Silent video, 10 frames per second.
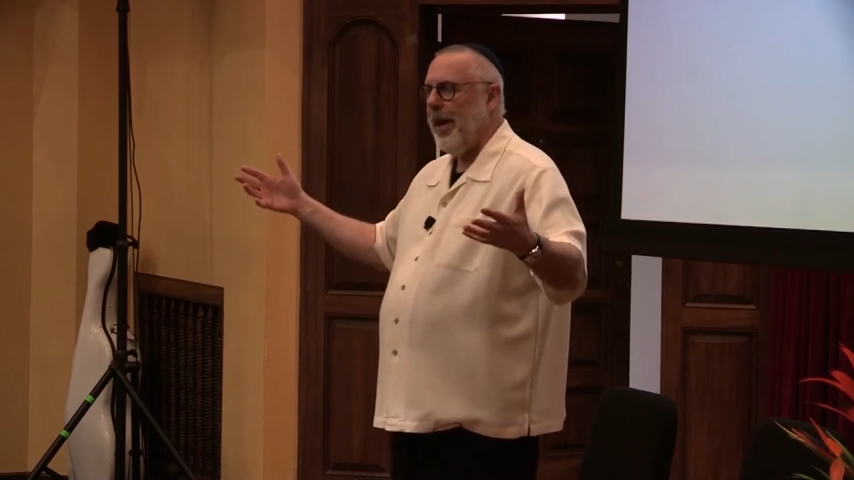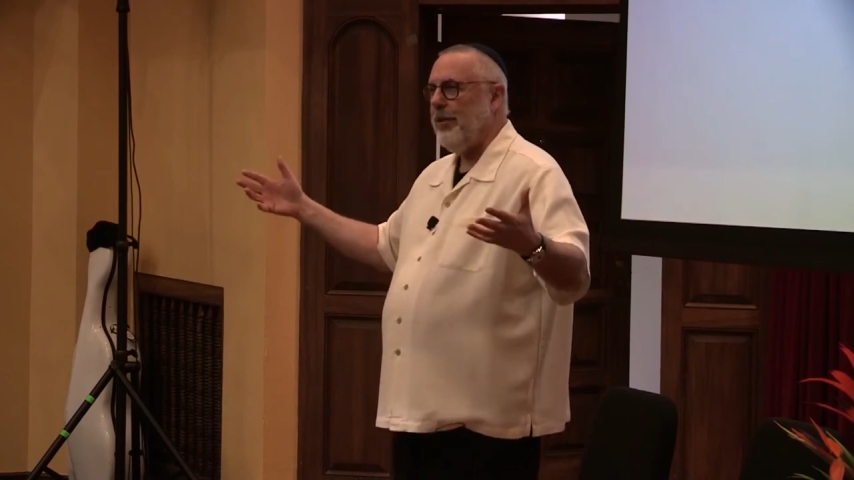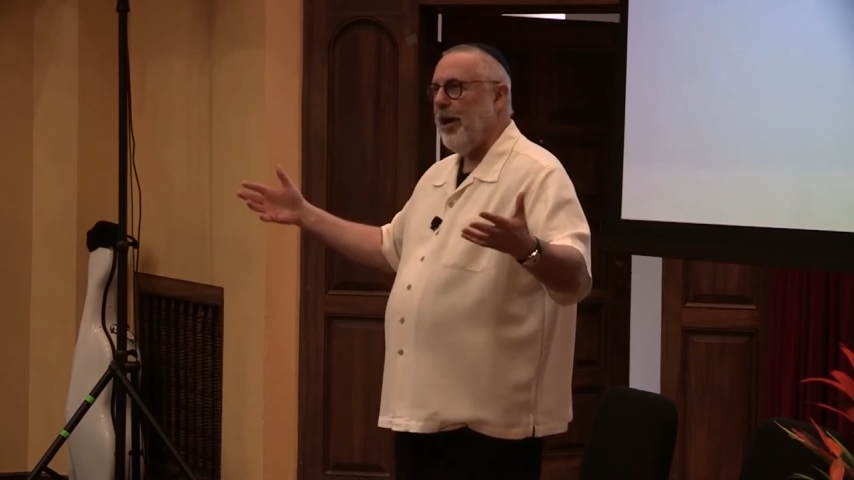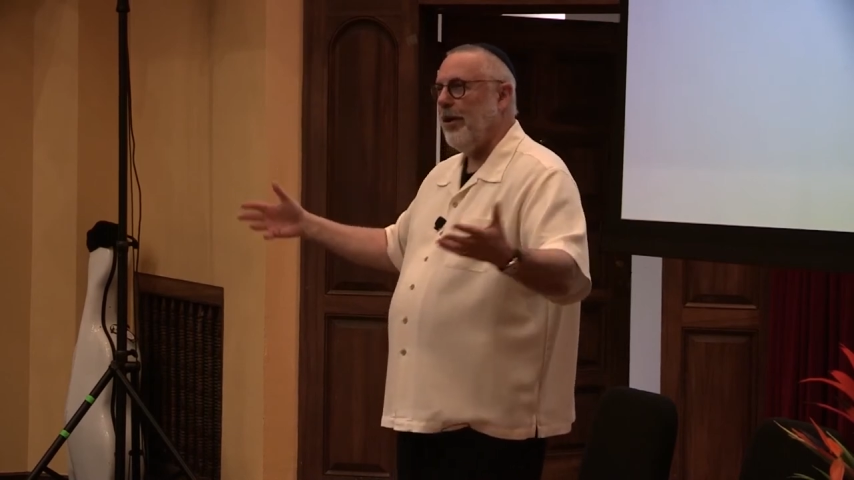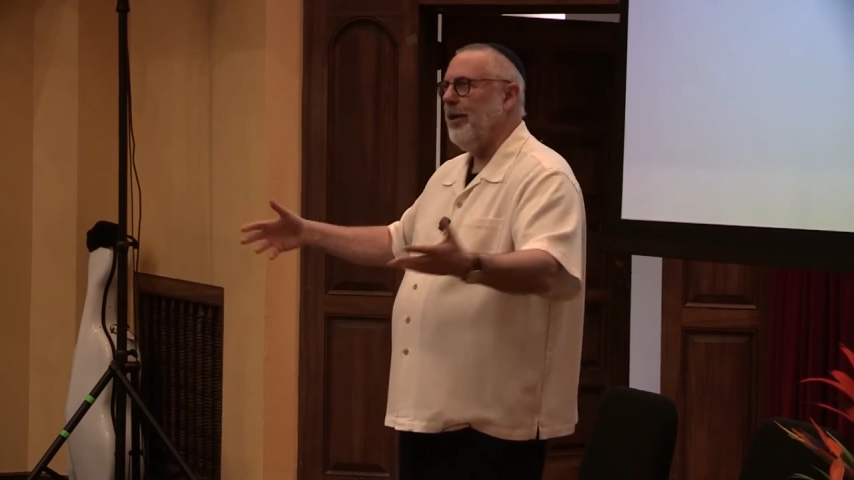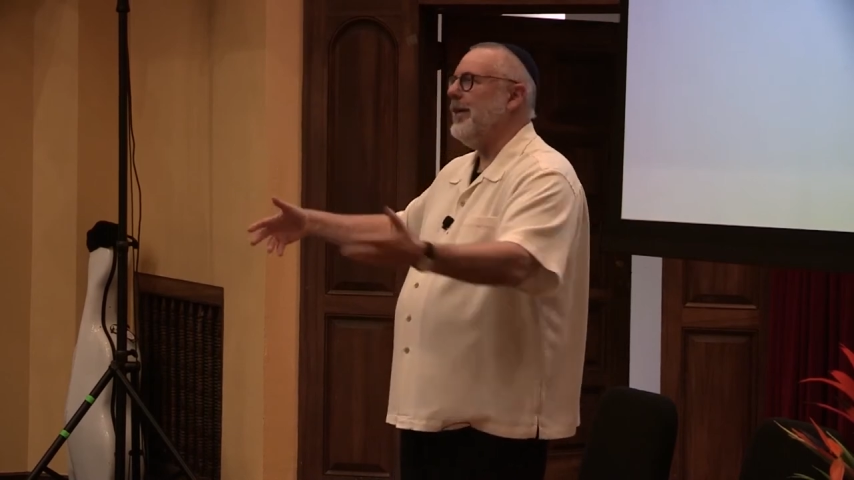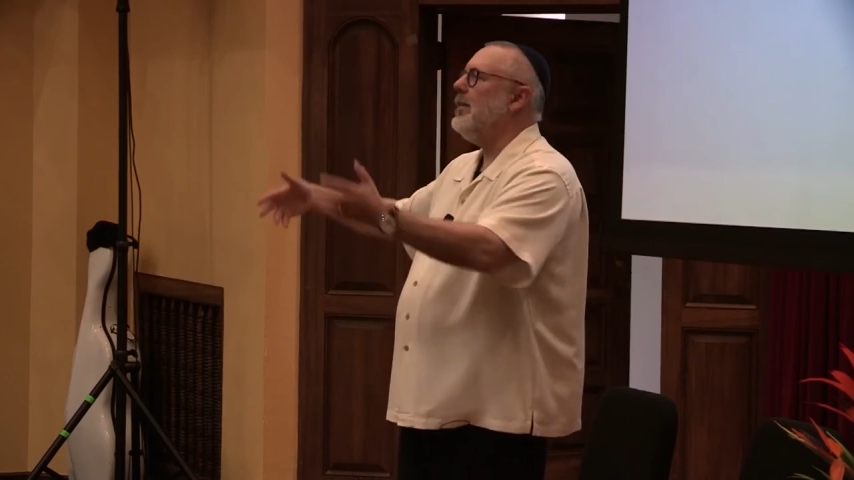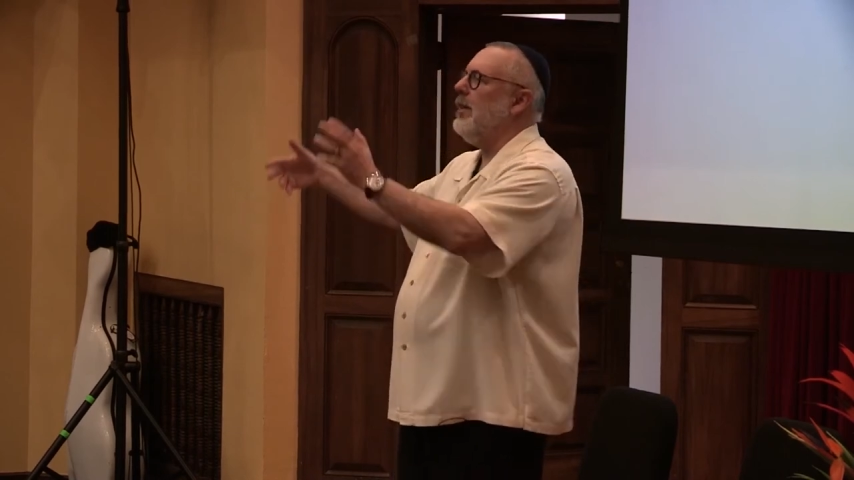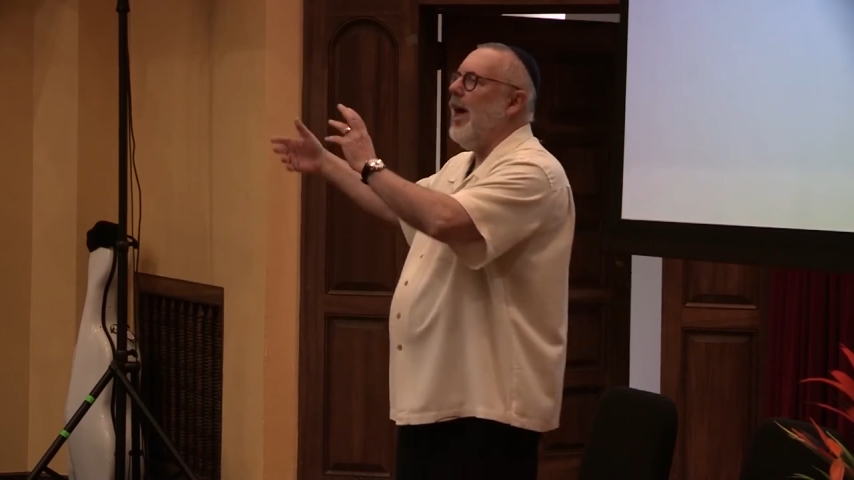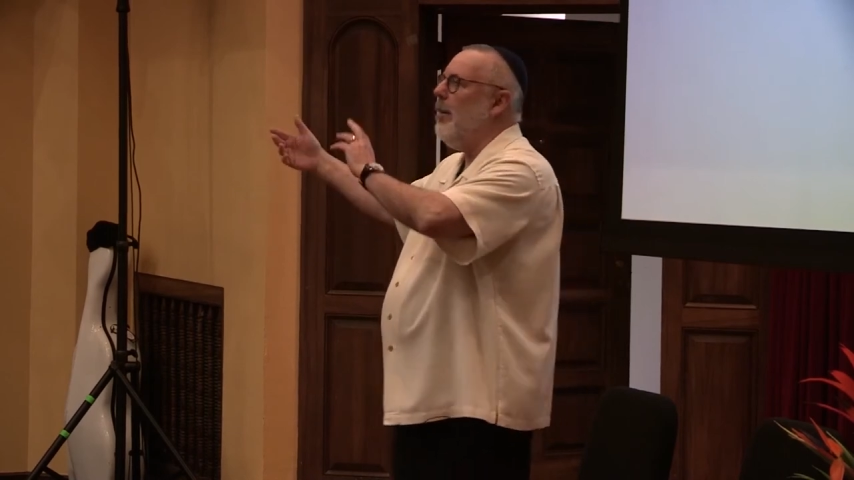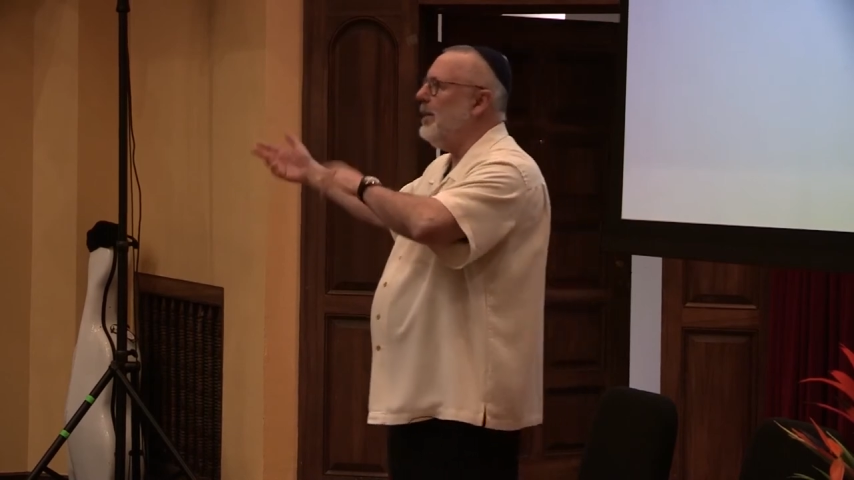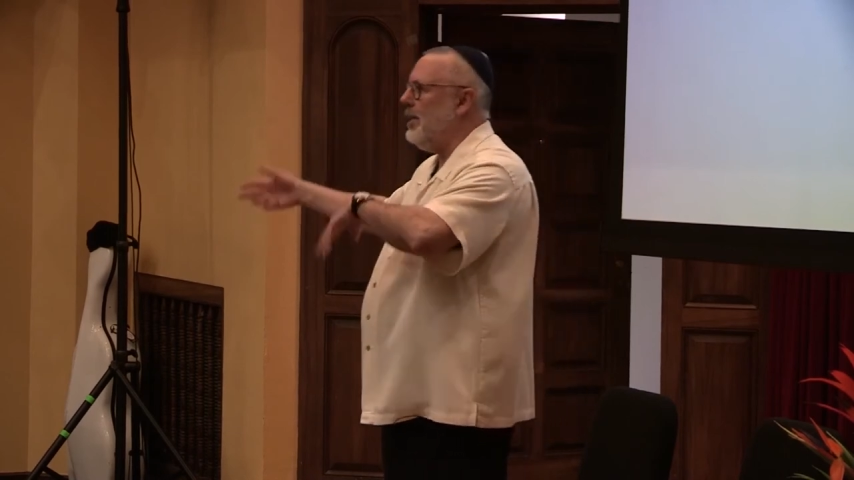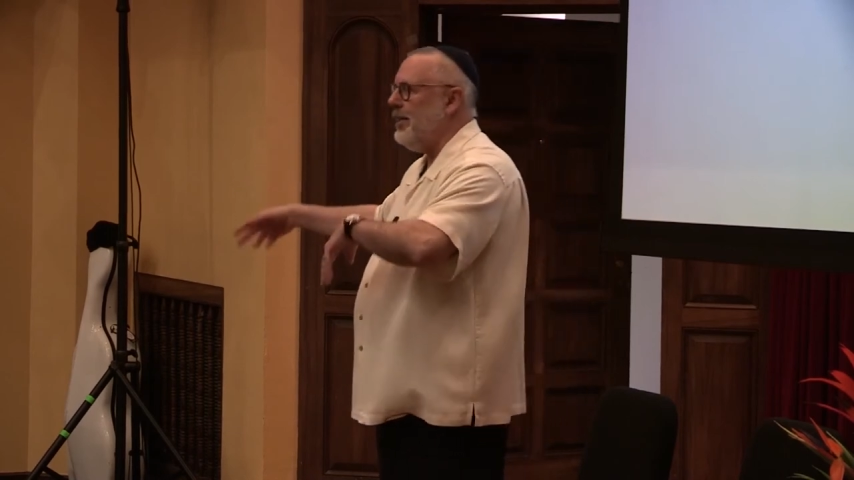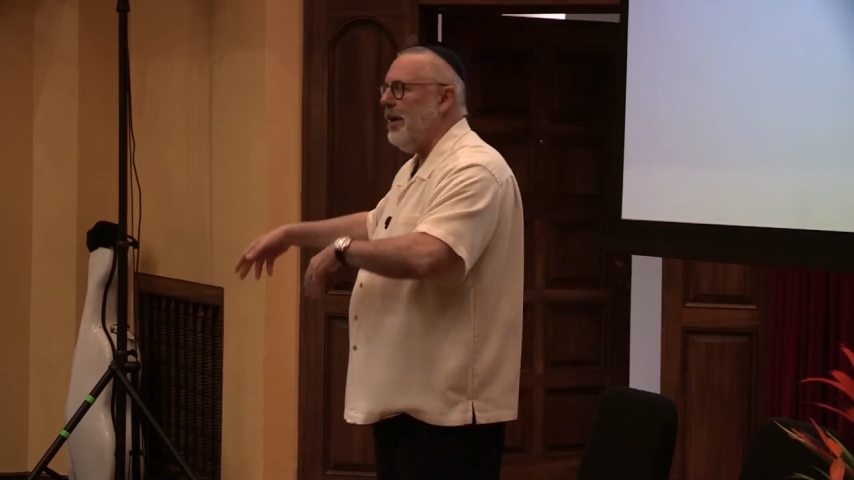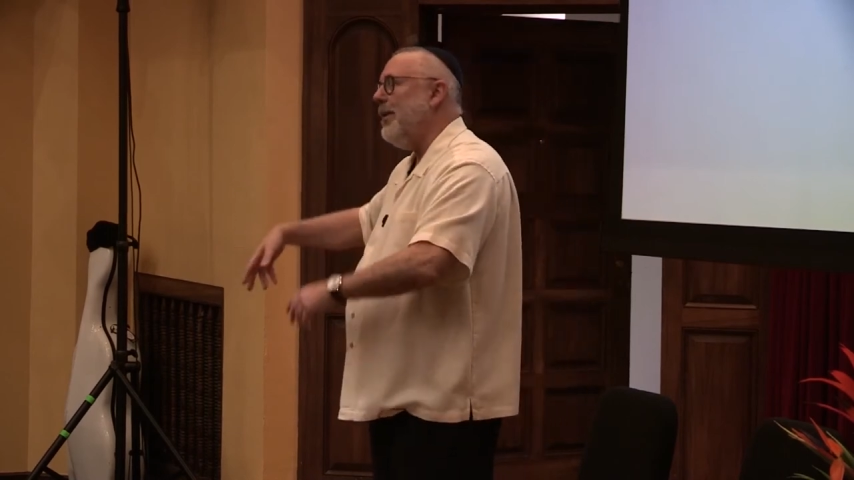patriarchal. Islam is
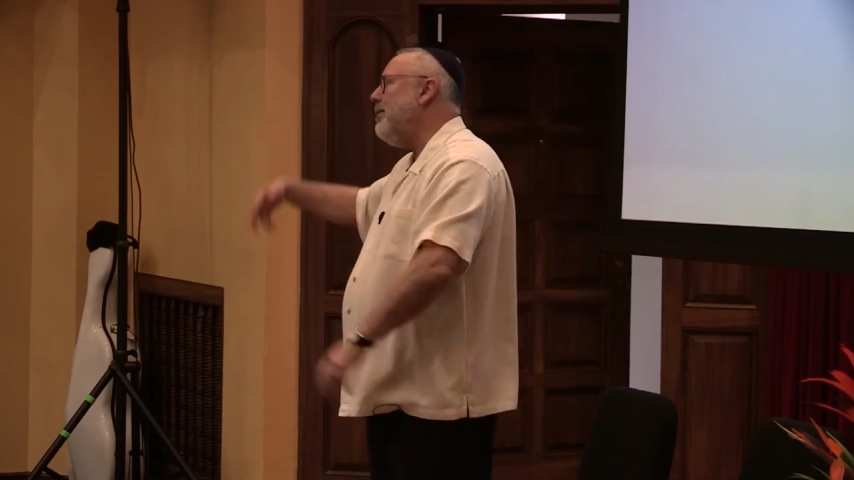the same,